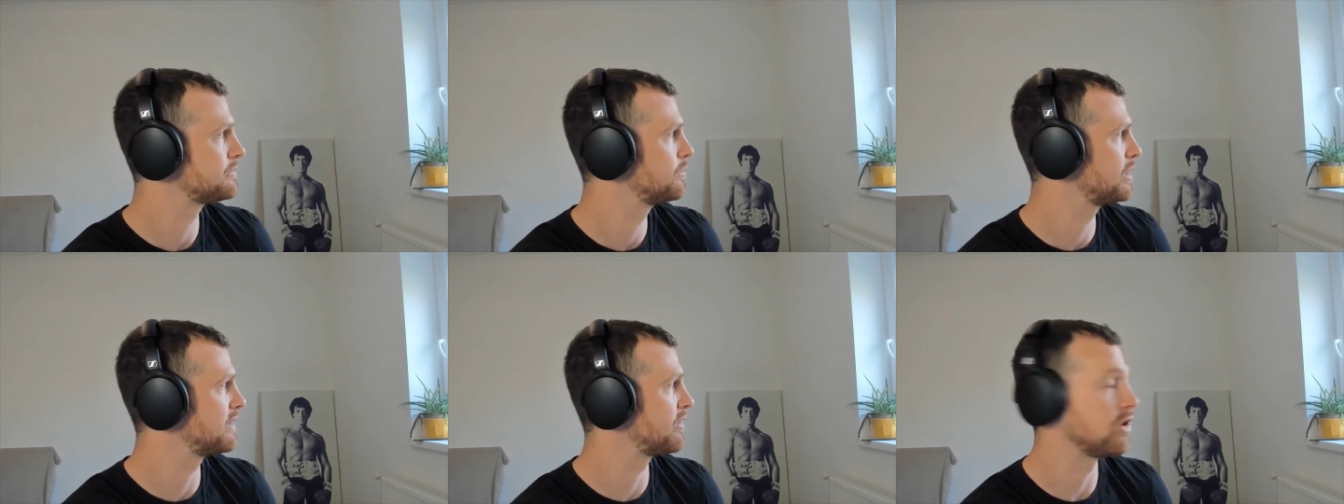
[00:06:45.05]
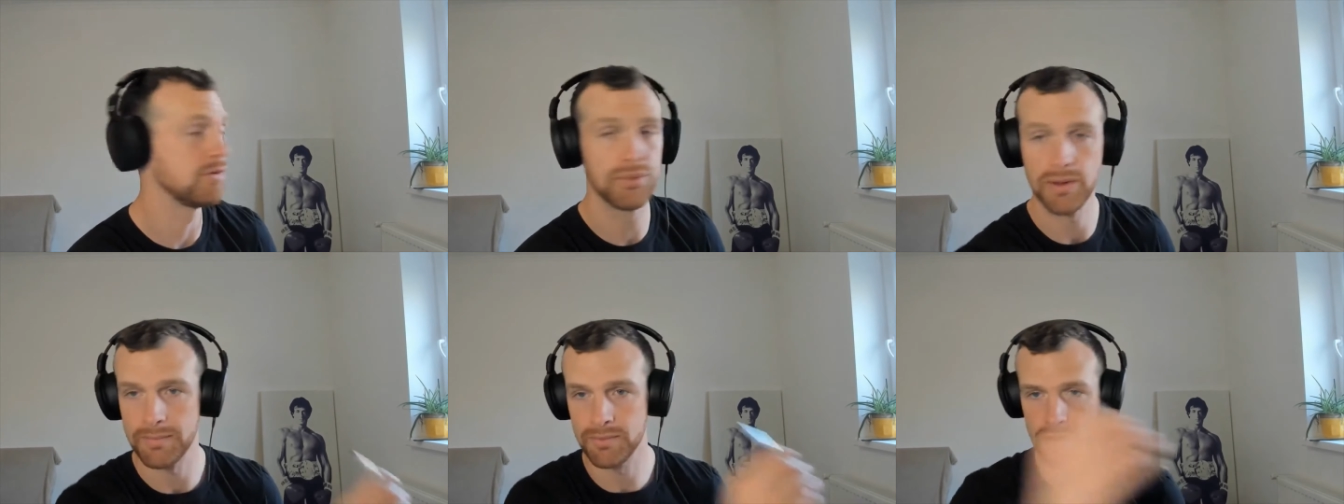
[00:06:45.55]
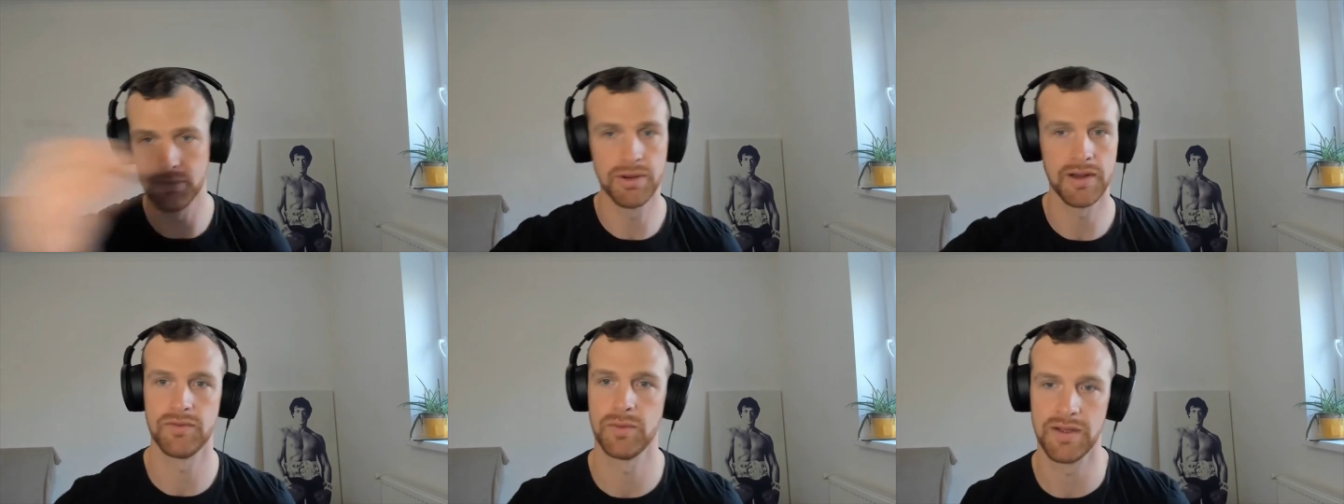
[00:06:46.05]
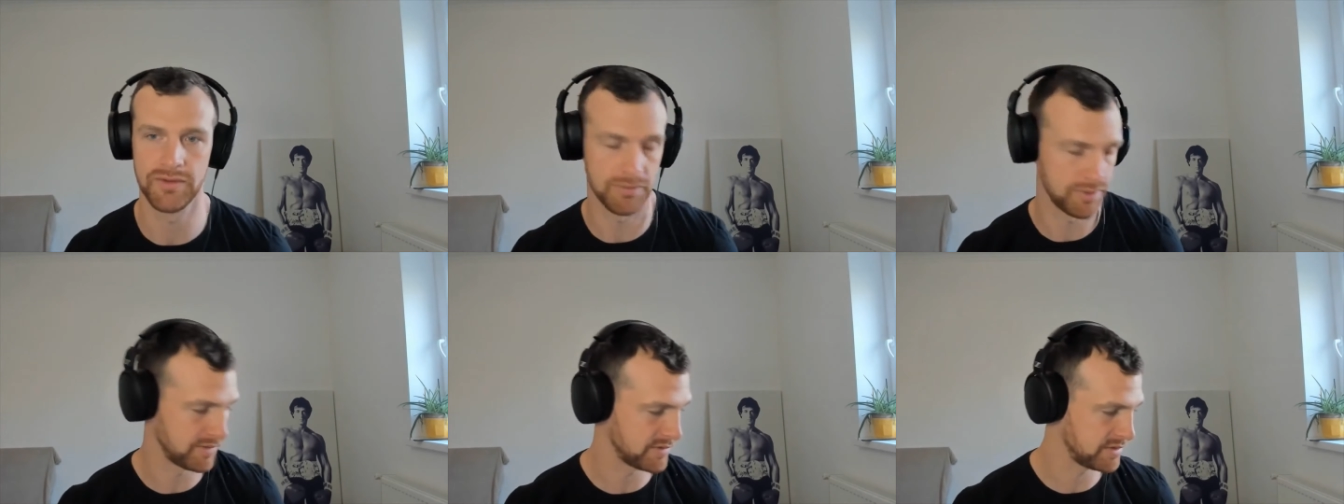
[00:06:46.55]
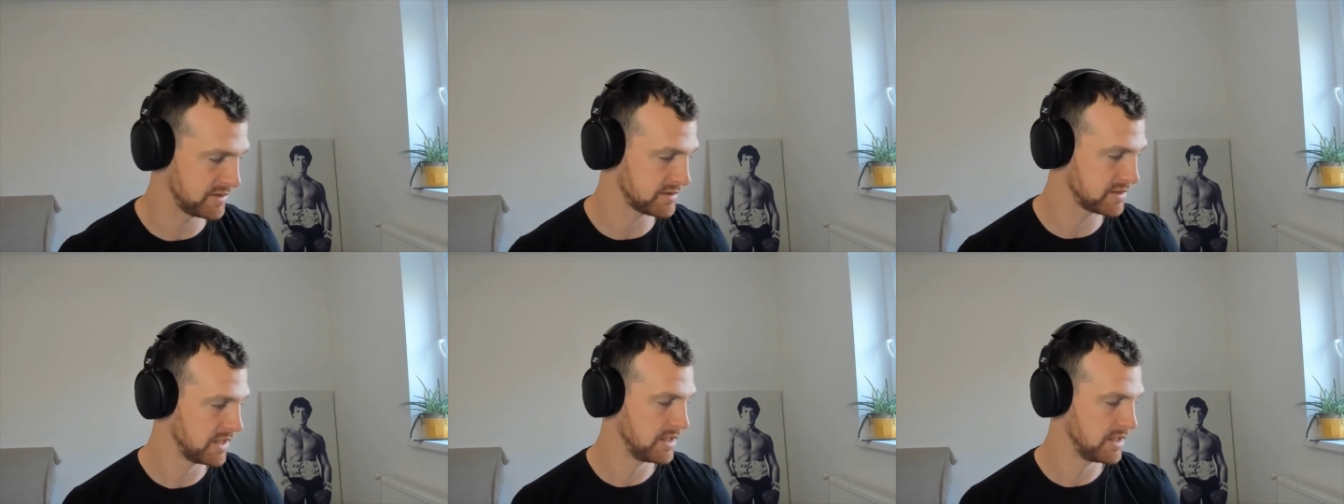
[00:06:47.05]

whatever, you prep for whatever your breakfast is.